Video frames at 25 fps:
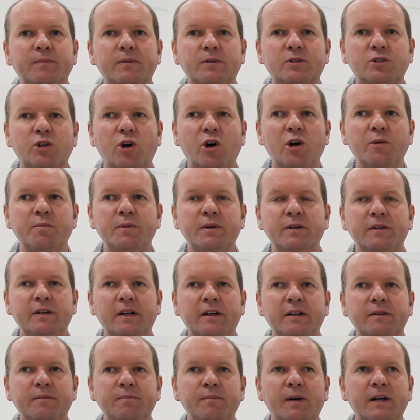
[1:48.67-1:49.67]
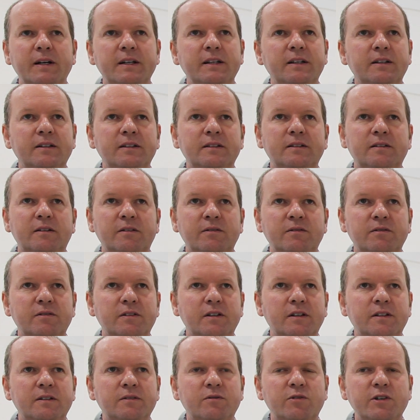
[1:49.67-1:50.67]
time and money
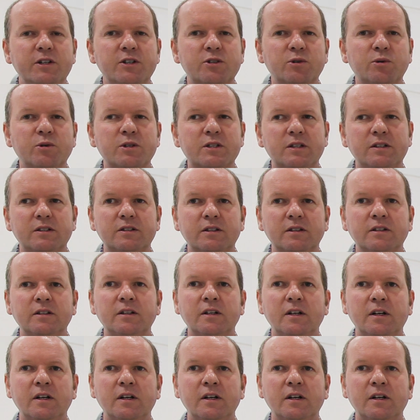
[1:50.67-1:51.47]
and resource into